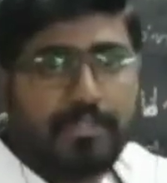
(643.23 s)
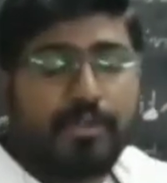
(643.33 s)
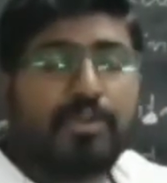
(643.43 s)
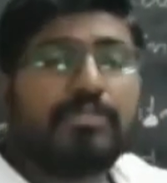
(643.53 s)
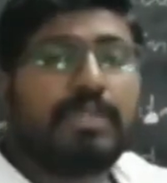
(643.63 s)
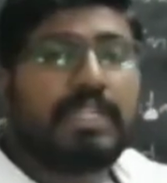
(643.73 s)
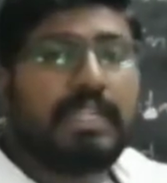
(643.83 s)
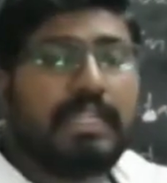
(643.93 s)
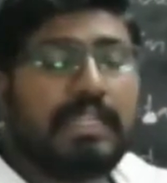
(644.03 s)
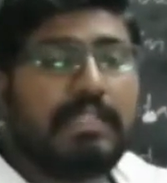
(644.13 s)
Those
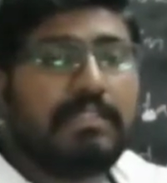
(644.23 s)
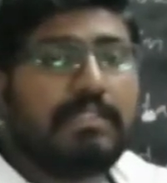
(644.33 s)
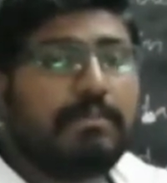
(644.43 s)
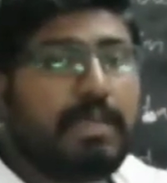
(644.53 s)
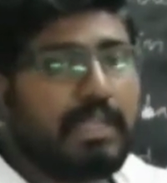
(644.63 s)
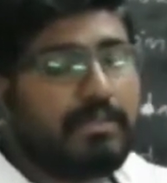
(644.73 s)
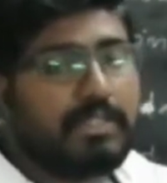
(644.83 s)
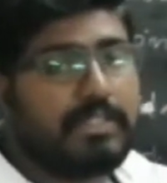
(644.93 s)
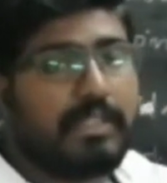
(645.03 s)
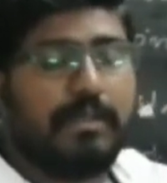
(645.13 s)
materials behave
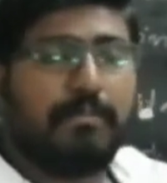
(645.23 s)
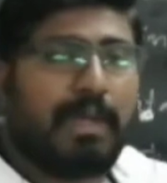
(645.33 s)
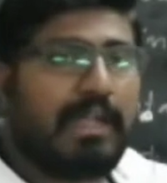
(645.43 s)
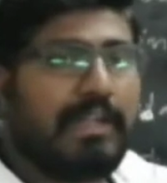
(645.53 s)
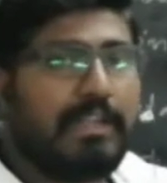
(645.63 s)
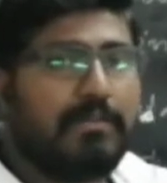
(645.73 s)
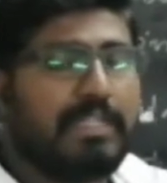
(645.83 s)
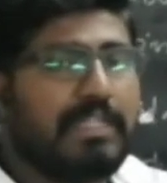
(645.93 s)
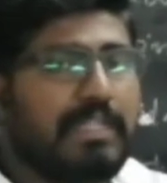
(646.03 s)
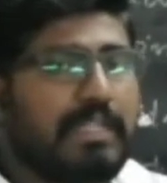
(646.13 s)
as a magnetic
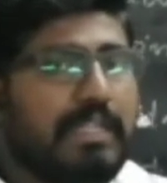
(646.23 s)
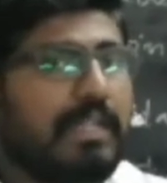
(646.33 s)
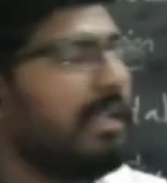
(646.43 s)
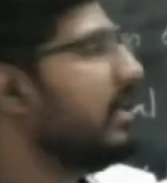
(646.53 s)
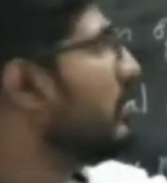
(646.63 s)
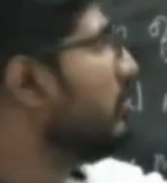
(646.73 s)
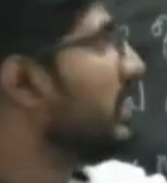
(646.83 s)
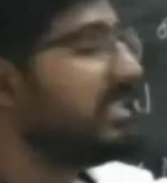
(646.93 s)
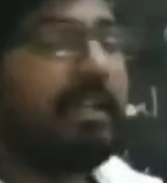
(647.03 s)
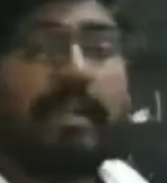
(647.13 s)
material,
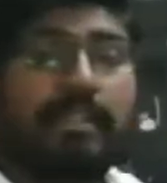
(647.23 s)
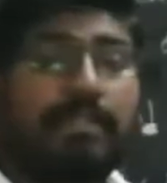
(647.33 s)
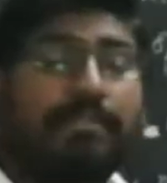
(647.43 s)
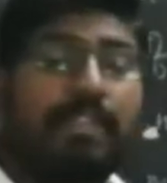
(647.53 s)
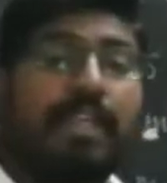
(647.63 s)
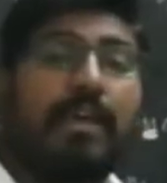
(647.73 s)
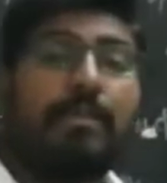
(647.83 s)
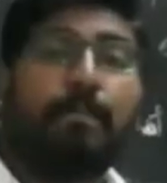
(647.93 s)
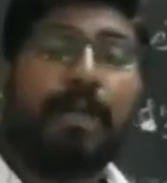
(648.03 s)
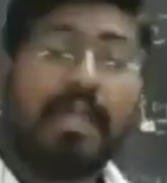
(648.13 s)
but if they
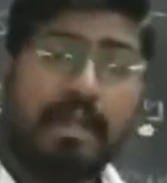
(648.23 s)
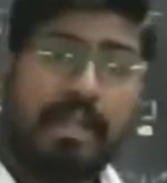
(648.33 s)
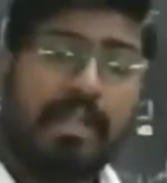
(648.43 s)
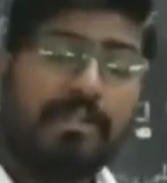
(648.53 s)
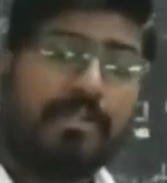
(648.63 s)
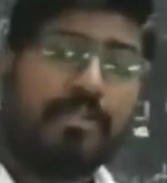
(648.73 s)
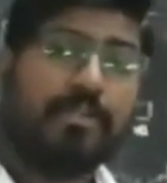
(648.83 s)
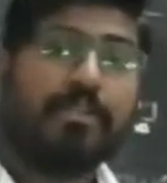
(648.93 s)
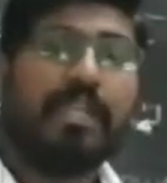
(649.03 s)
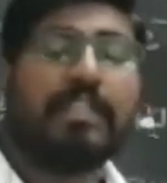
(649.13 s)
are paired
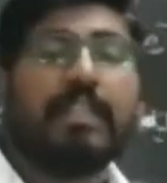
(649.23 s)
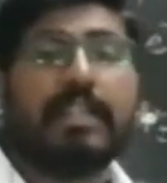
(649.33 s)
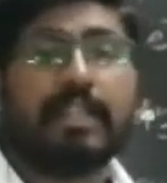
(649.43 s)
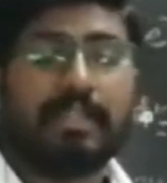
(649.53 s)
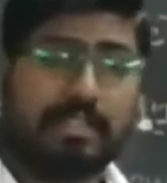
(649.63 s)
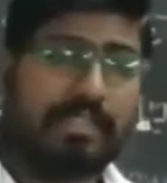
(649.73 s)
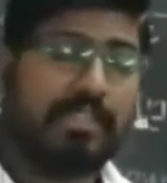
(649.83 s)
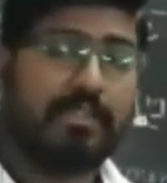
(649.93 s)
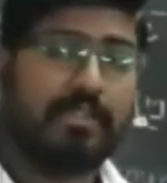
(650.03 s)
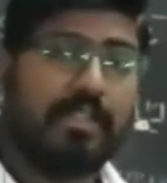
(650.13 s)
electron, in that case it
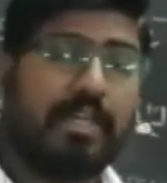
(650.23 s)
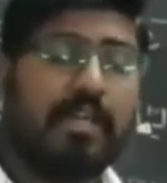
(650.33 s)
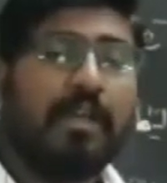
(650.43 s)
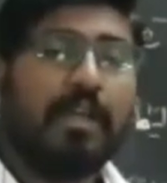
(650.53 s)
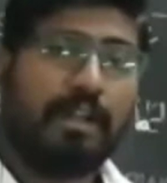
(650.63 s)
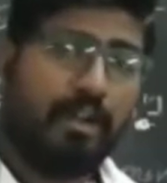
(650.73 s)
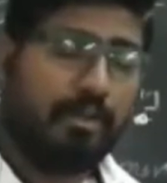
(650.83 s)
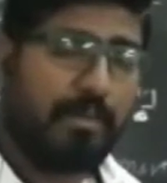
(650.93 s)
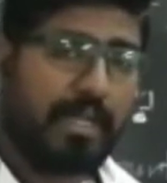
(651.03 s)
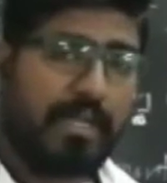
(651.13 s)
is all the
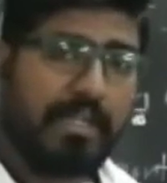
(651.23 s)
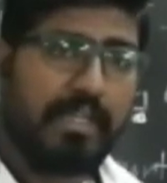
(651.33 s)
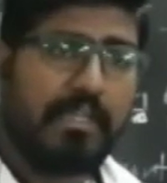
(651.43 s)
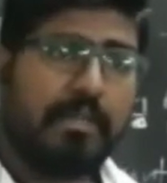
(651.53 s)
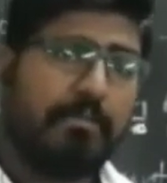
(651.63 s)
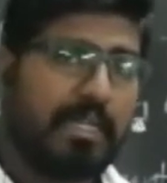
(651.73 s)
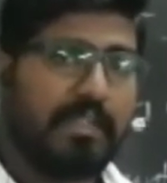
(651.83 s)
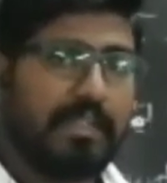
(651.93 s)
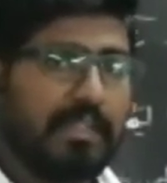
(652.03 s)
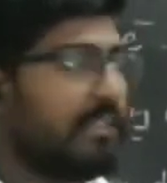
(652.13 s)
non-magnetic
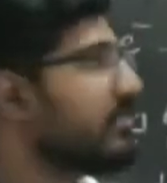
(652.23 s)
material.